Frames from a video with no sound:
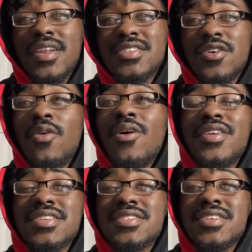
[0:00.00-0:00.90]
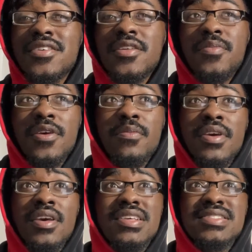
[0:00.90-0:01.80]
So it won't necessarily be
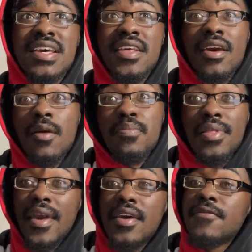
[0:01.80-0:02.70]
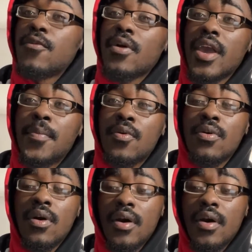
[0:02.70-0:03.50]
me setting our plan for April,